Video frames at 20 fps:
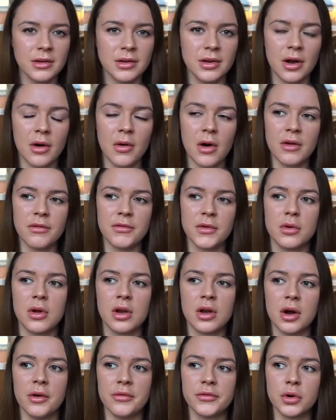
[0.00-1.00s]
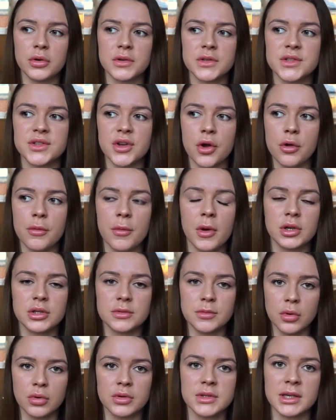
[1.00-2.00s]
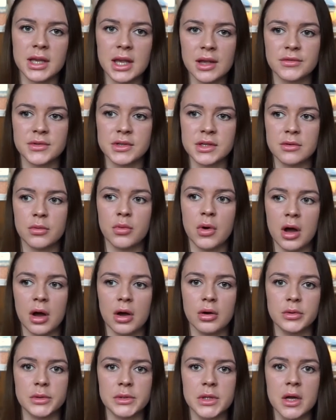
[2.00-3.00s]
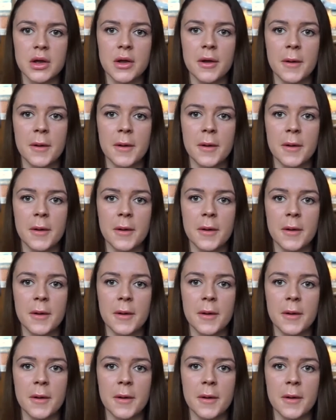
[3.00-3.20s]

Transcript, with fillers: You know, I feel like I've got so much more to give to the world,